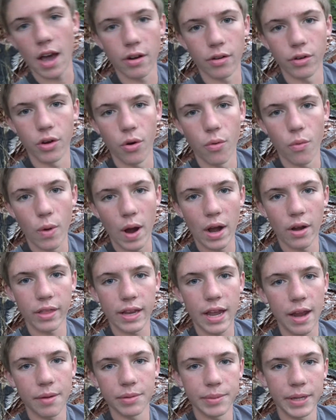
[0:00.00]
I don't know where the
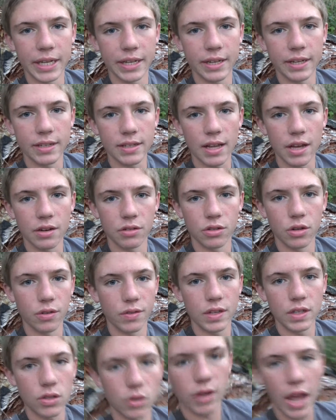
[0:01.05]
cameraman is. I don't know if
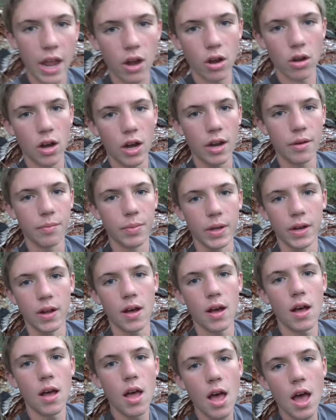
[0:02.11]
he's okay or not, but
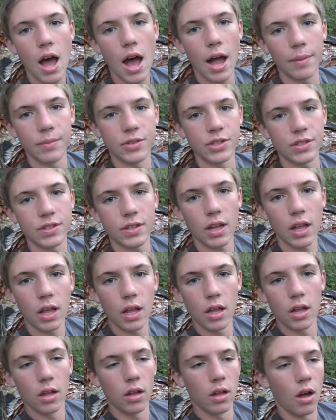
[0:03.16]
uh, I'm just.
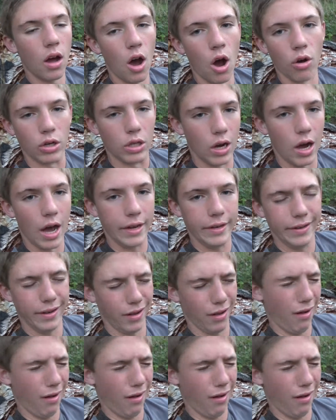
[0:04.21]
Ah! Oh God!